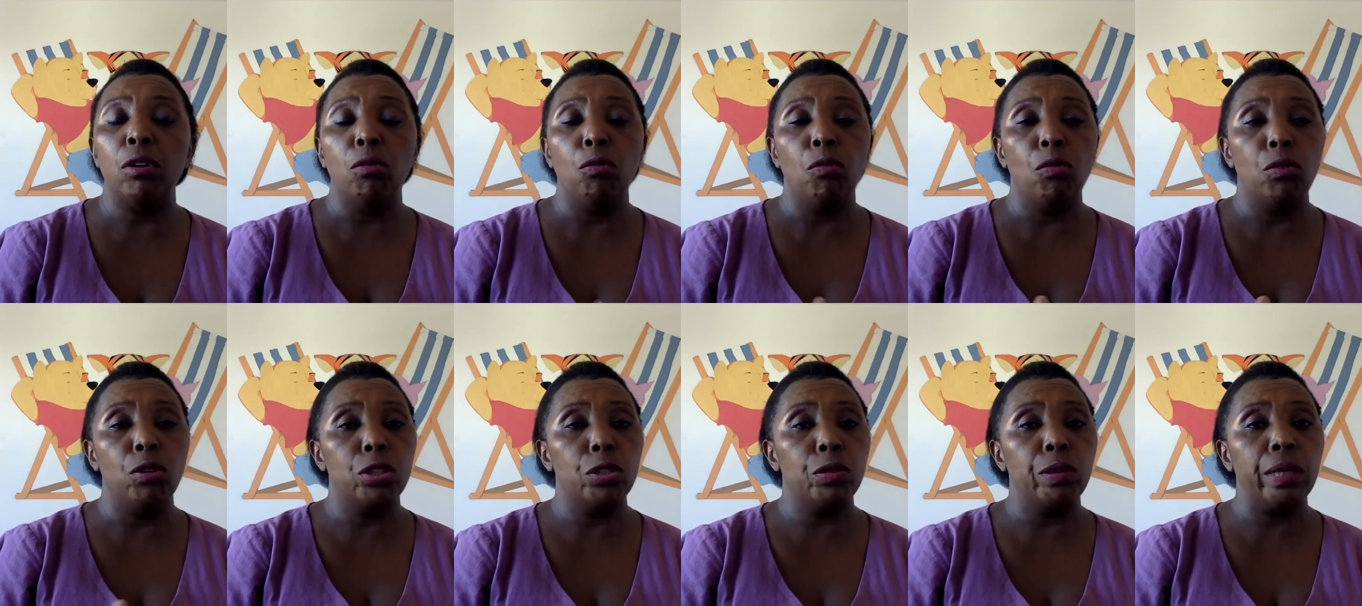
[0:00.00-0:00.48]

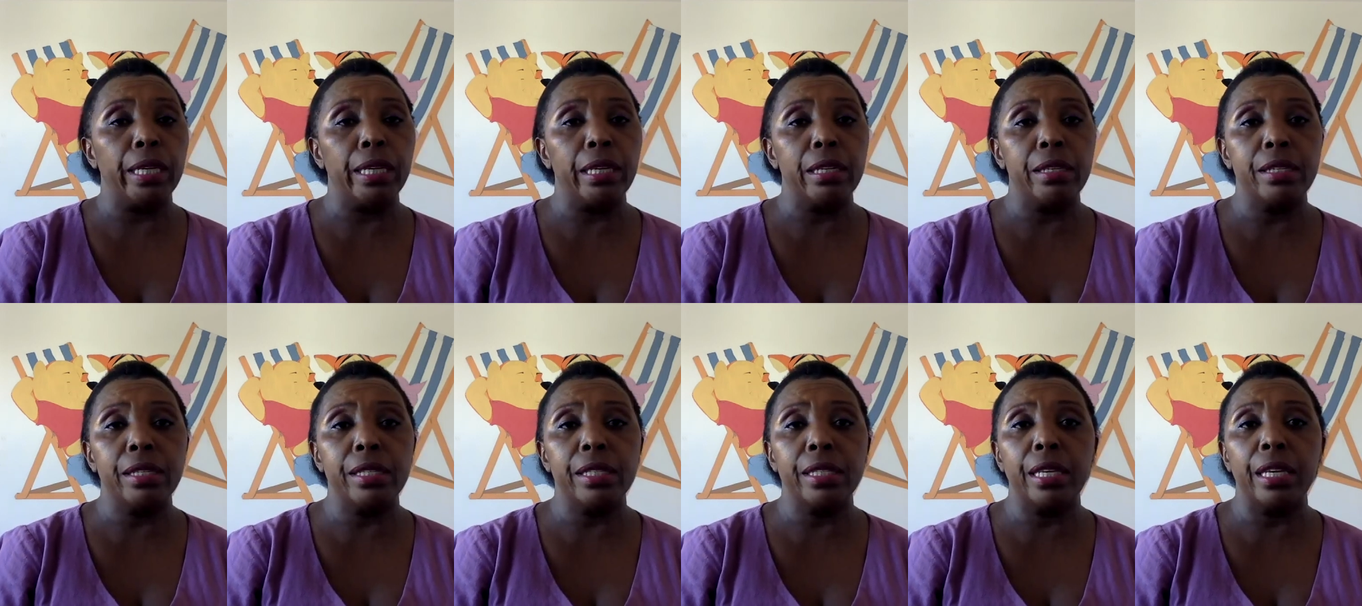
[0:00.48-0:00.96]
what we can
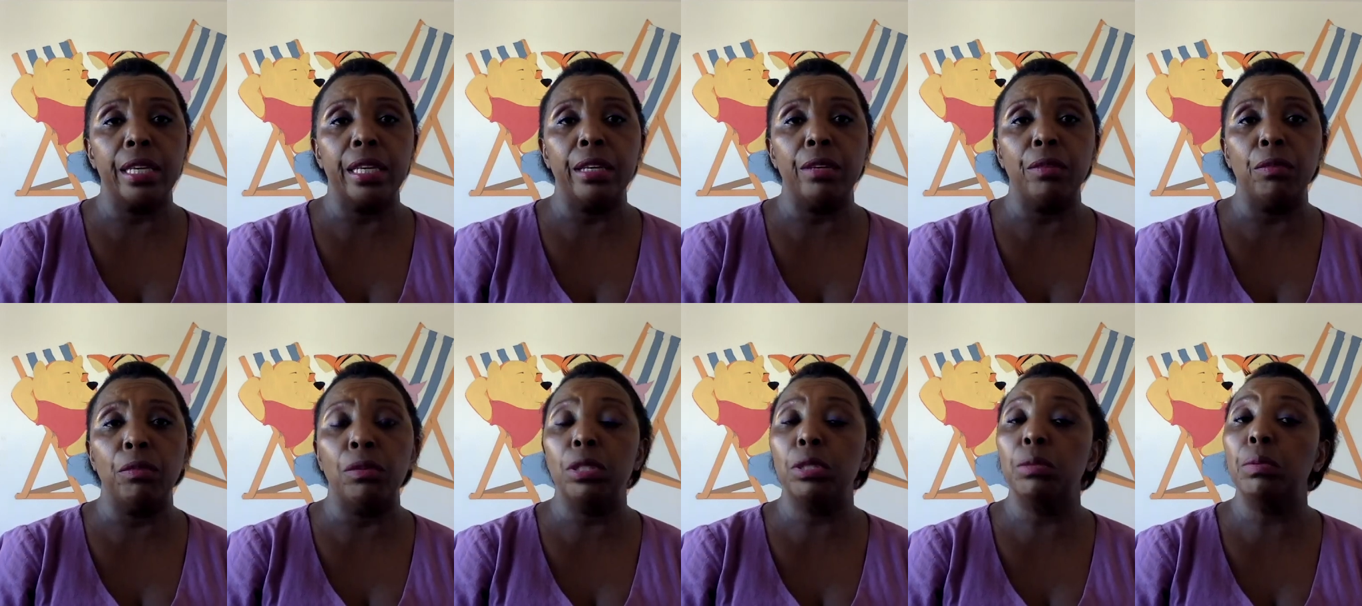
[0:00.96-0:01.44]
see,
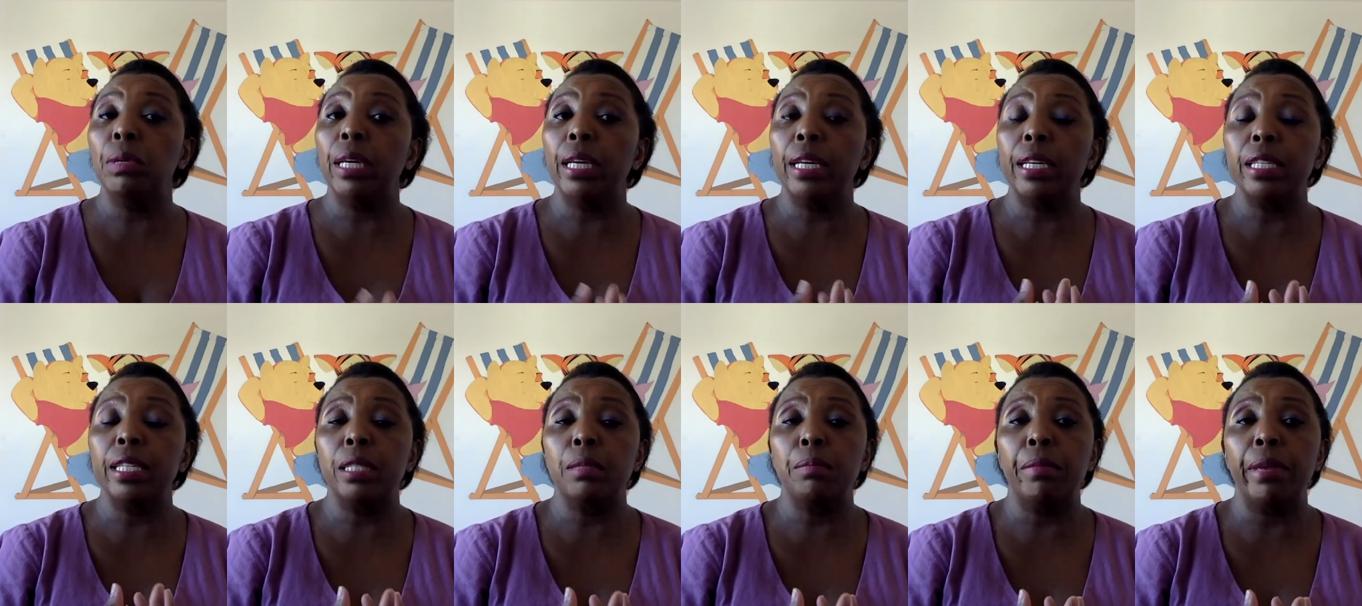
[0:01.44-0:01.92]
what we can
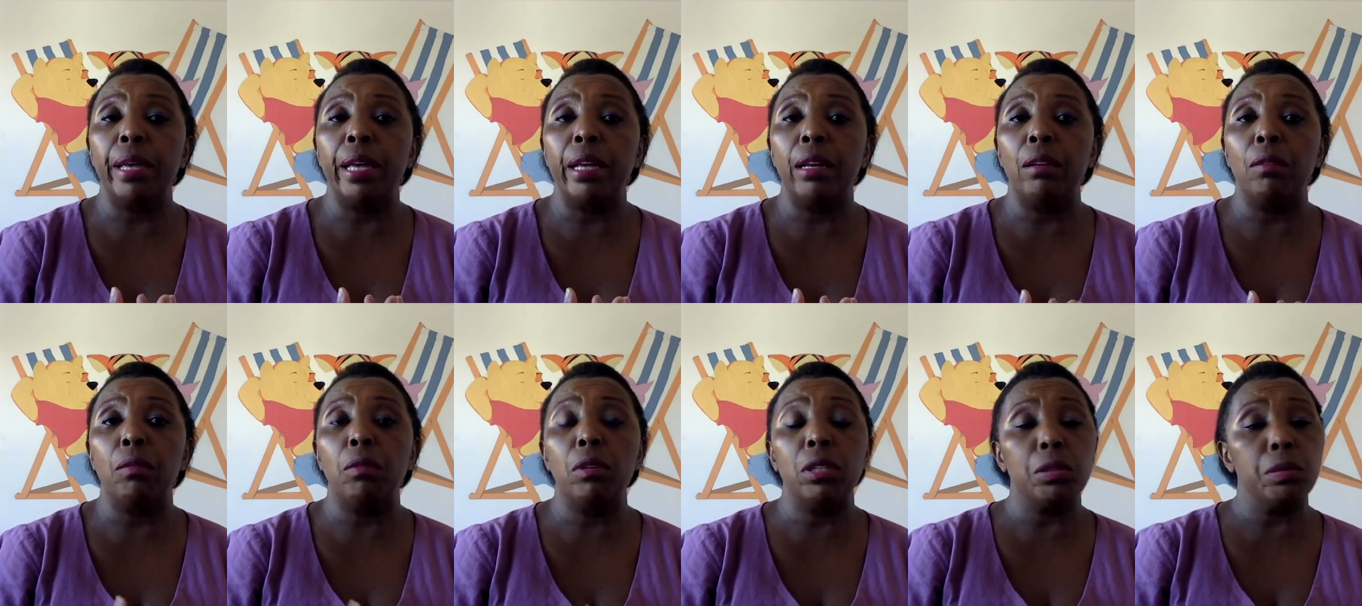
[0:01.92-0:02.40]
smell,
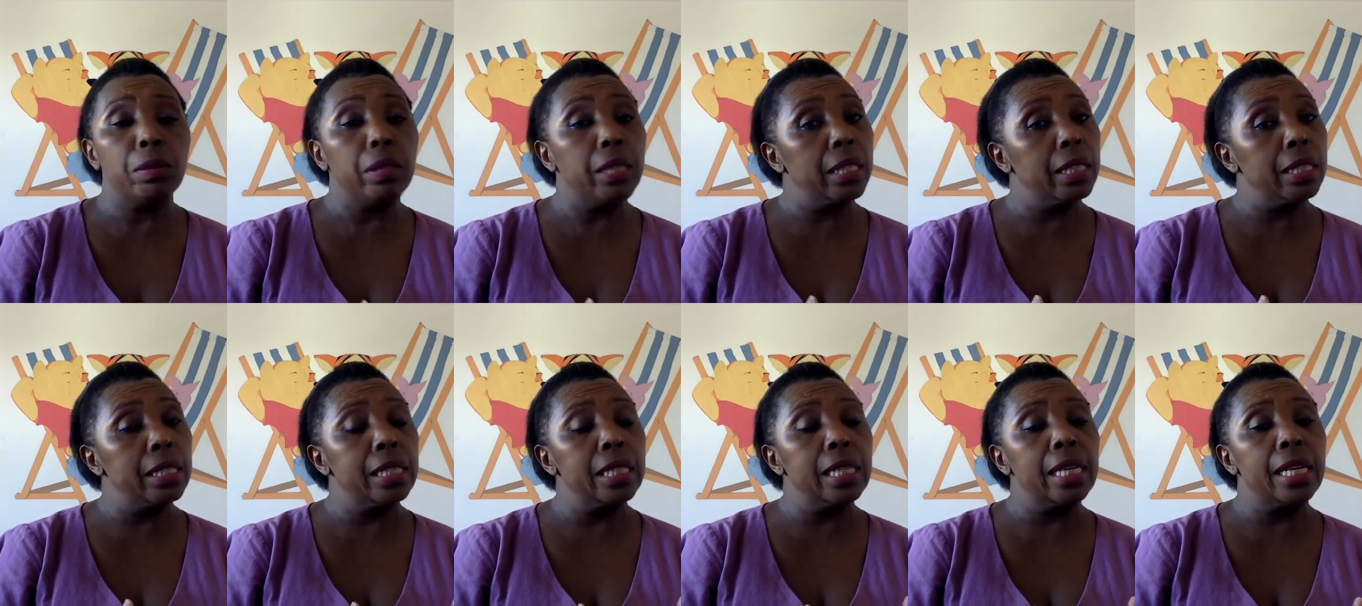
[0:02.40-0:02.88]
what we
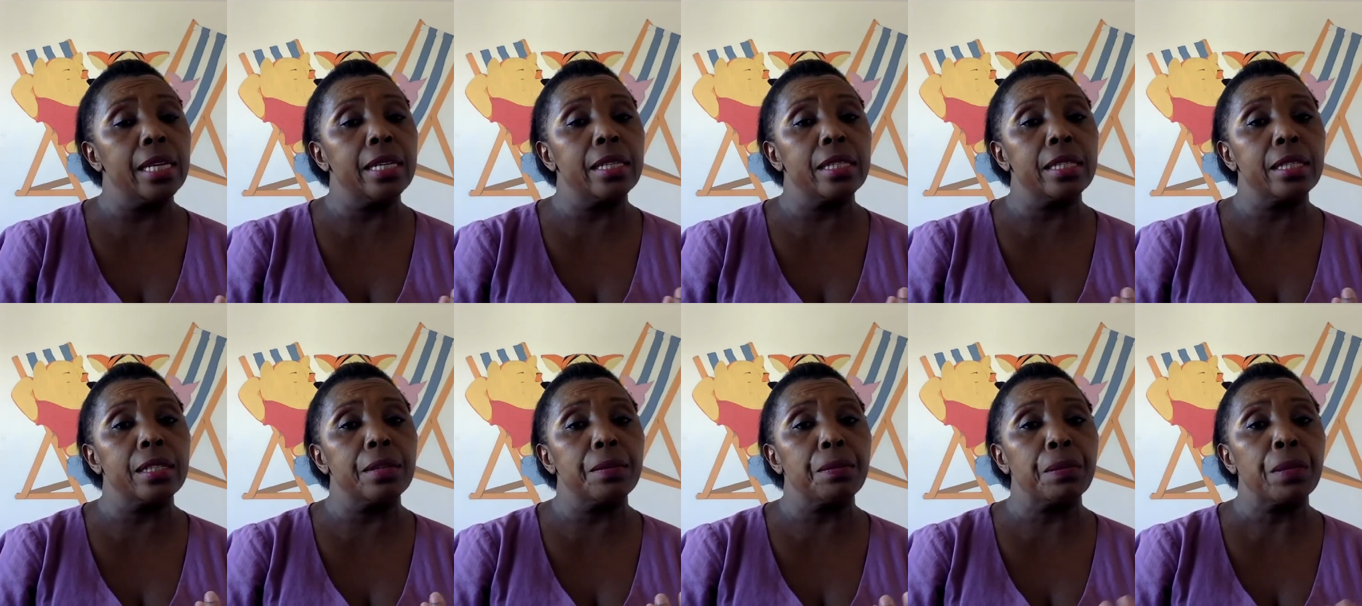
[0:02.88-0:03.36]
can taste.